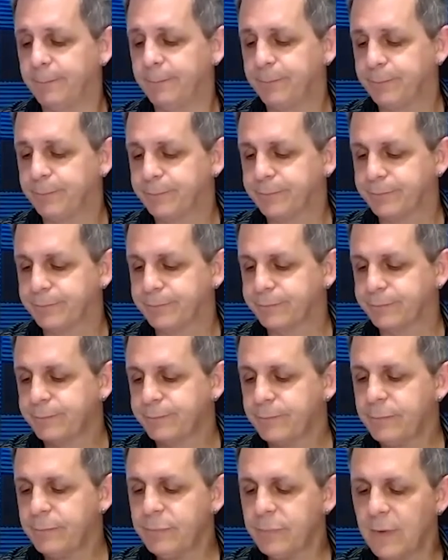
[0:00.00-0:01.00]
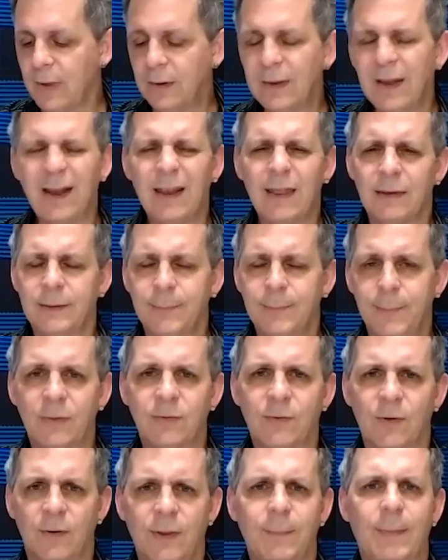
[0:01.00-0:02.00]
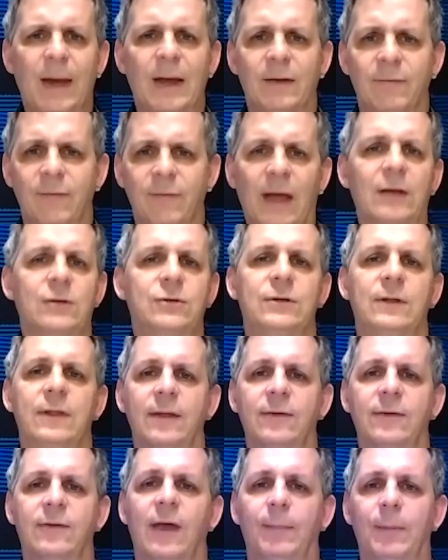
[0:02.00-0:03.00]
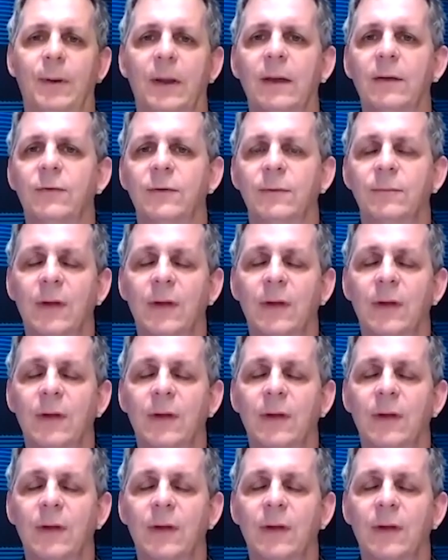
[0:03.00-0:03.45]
Um, a lot of it depends on the amount of action that's happening.